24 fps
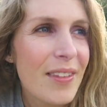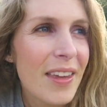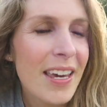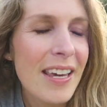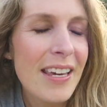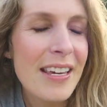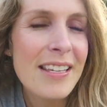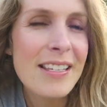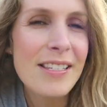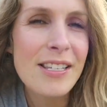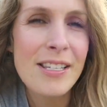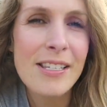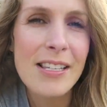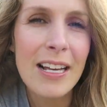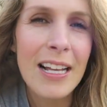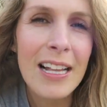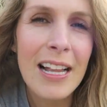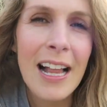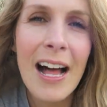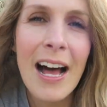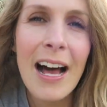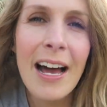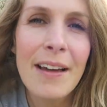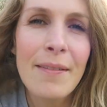is there's a
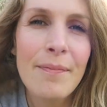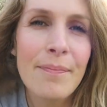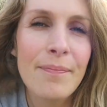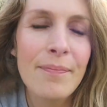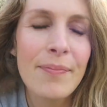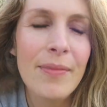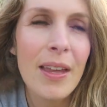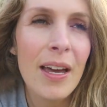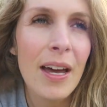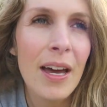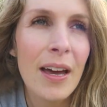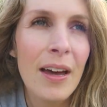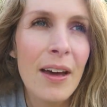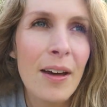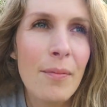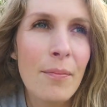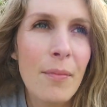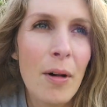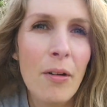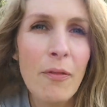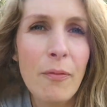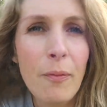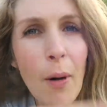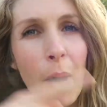climb
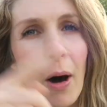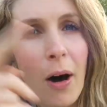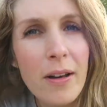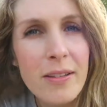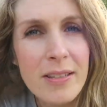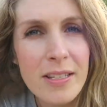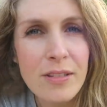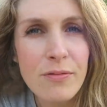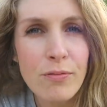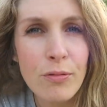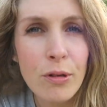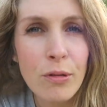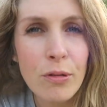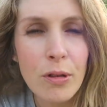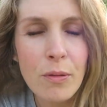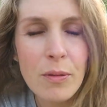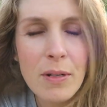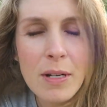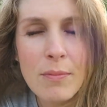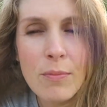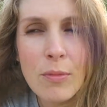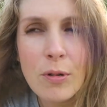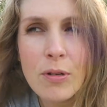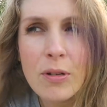of part of this route that
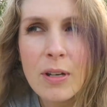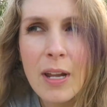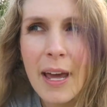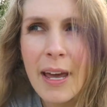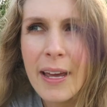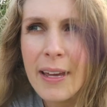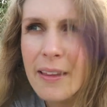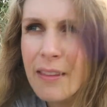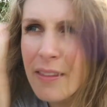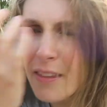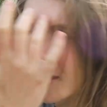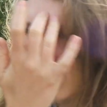we did Monday